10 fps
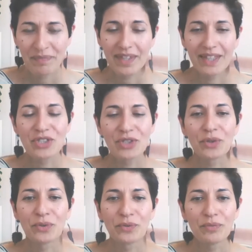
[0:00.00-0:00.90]
And
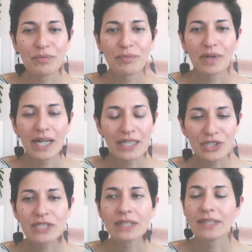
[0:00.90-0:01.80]
so I
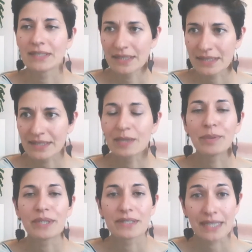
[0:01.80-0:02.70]
just listen as
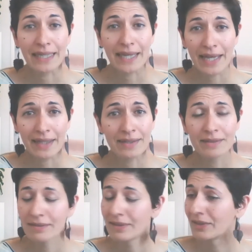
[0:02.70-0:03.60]
deeply as I can.
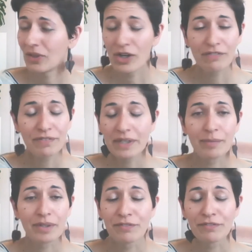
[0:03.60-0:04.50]
Often
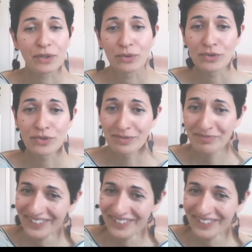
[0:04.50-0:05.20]
I'm confused.